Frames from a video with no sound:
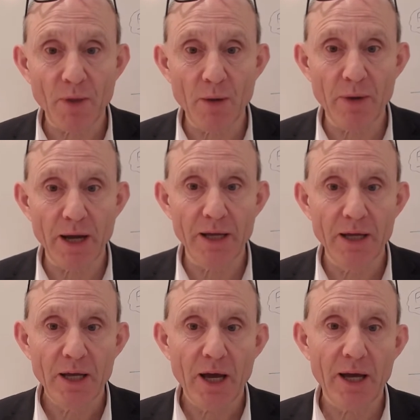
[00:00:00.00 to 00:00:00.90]
by
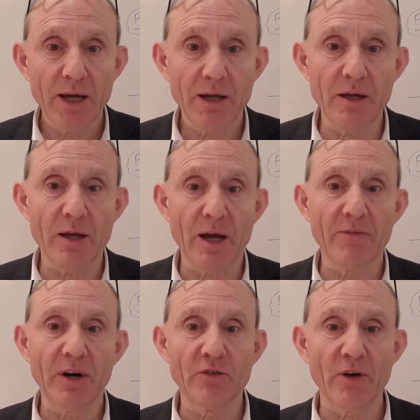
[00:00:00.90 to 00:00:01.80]

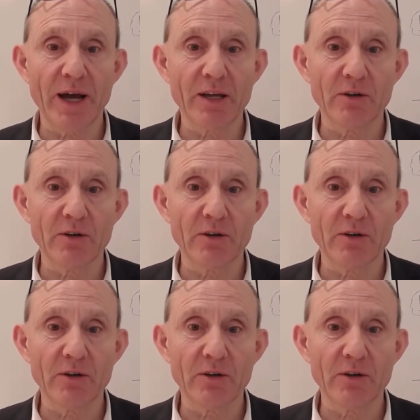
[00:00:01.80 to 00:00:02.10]
very dry